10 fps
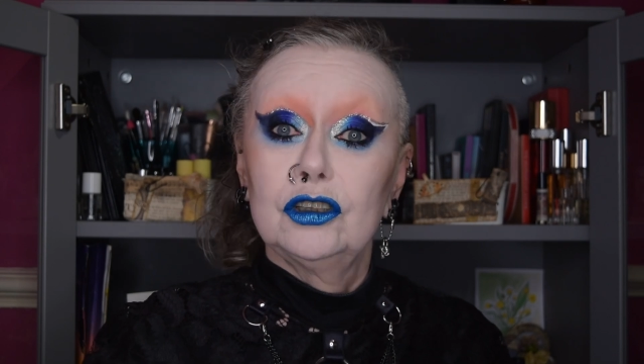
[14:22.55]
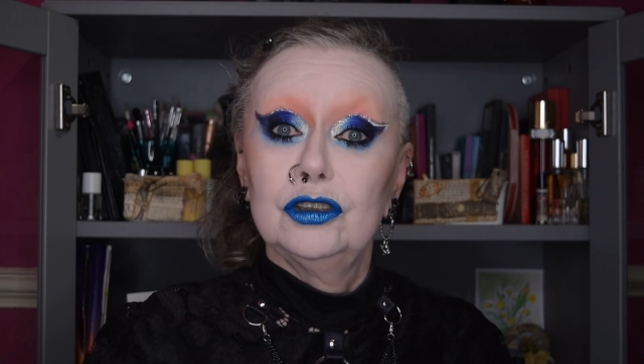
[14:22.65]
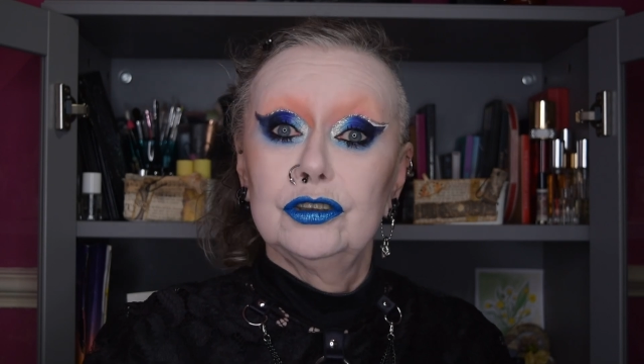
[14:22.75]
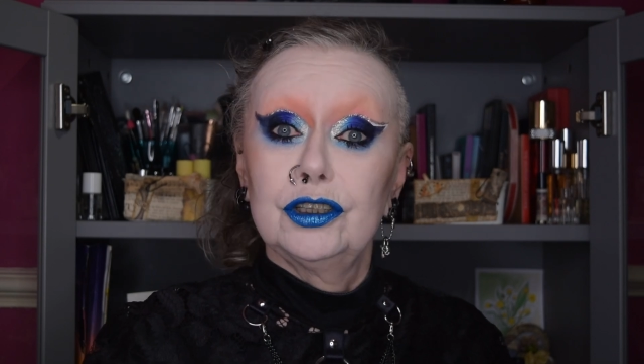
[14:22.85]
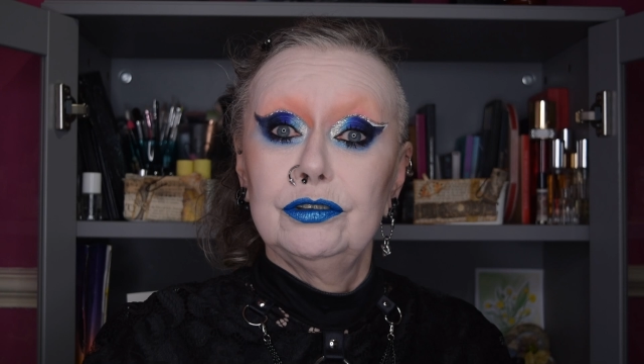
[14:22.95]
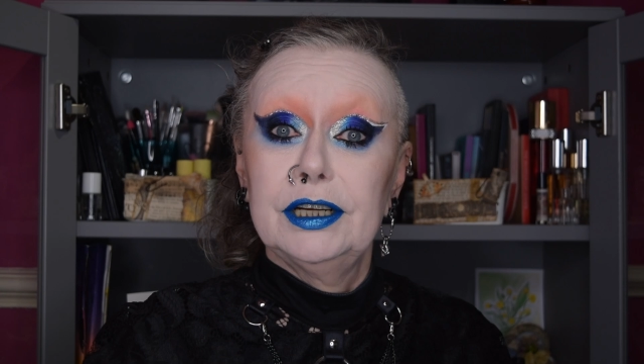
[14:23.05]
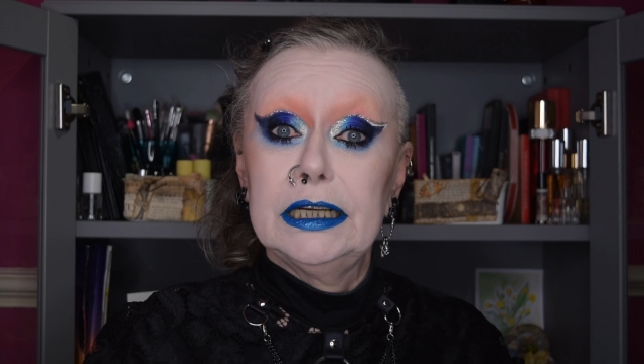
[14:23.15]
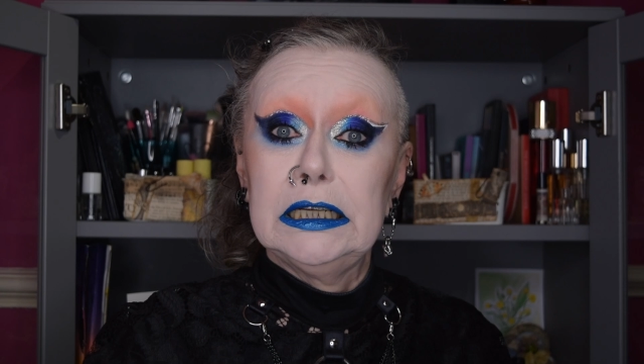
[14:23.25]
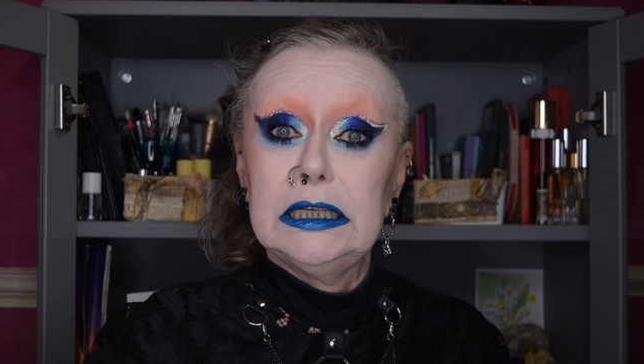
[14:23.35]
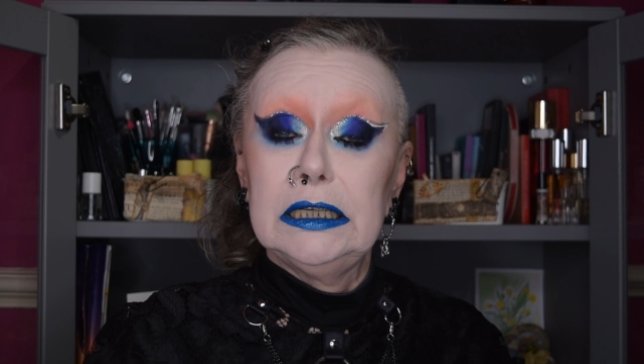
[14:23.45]

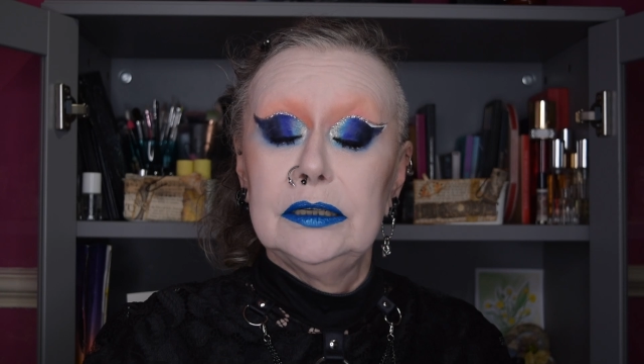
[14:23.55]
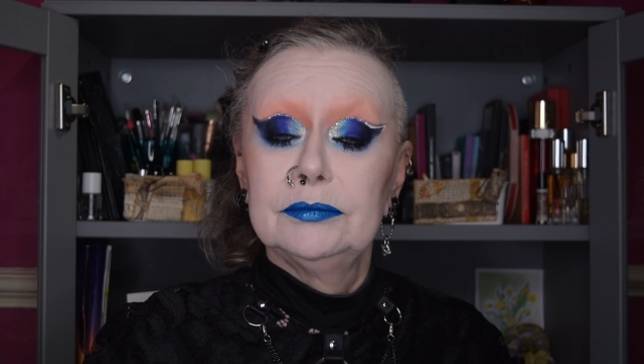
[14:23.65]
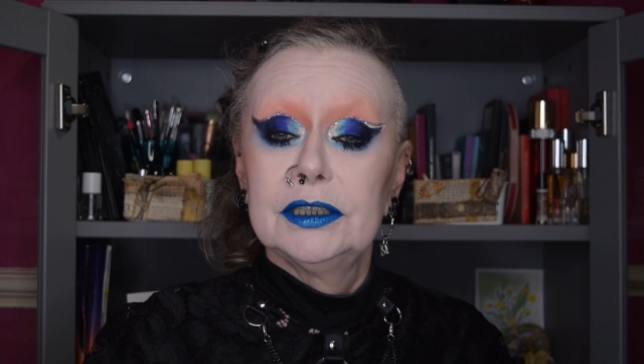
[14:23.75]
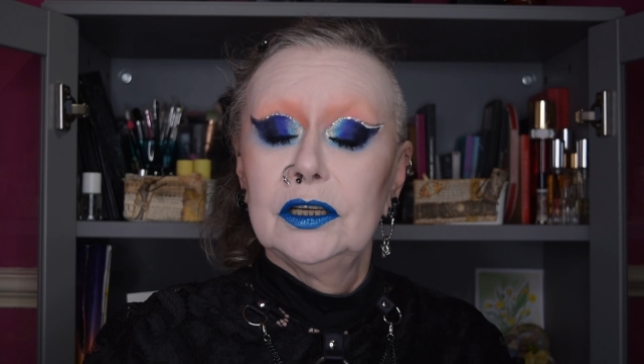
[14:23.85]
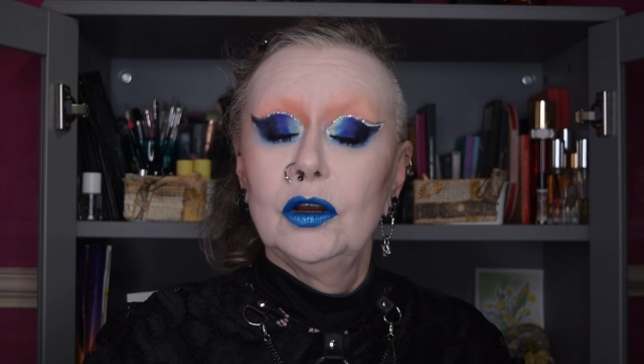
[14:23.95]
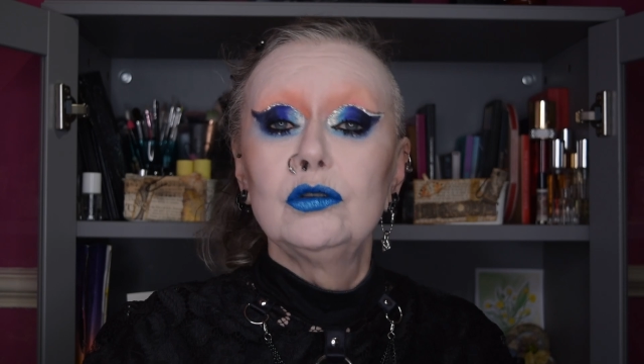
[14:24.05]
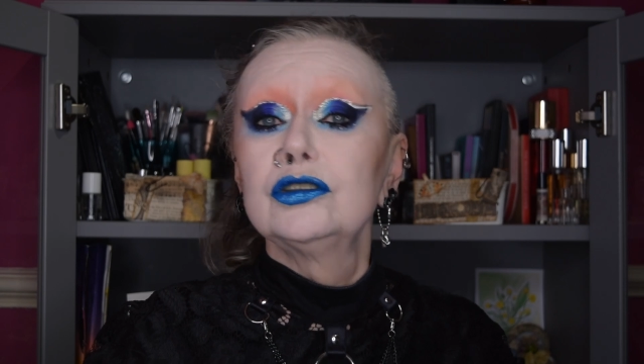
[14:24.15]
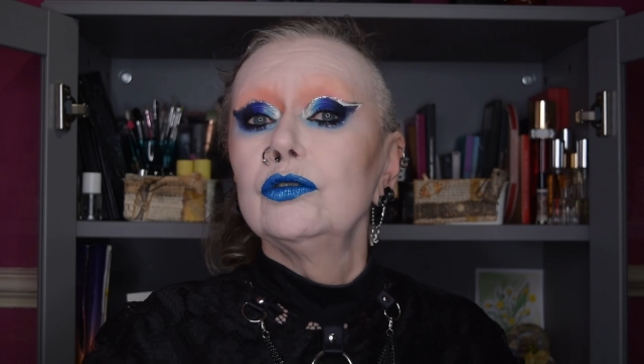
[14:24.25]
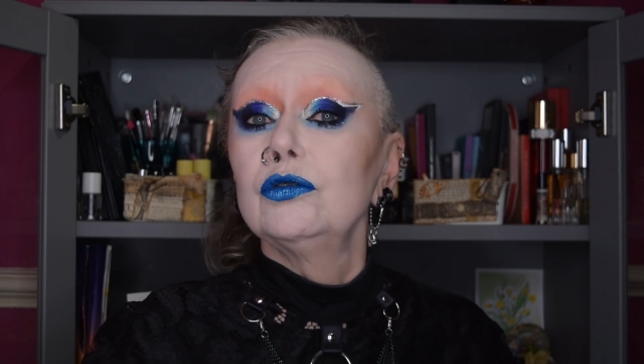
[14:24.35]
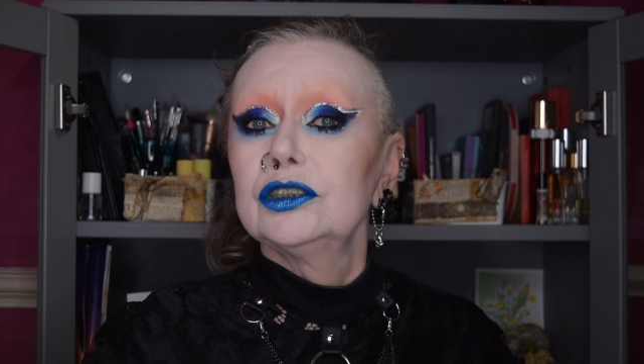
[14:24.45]
cookery, all
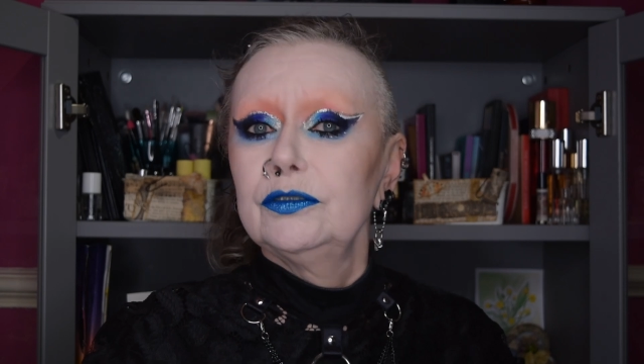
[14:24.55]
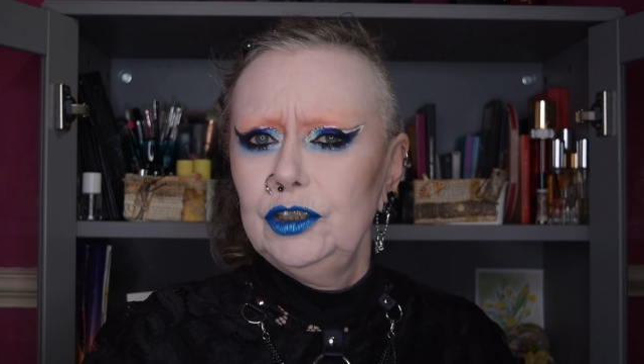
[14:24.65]
sorts of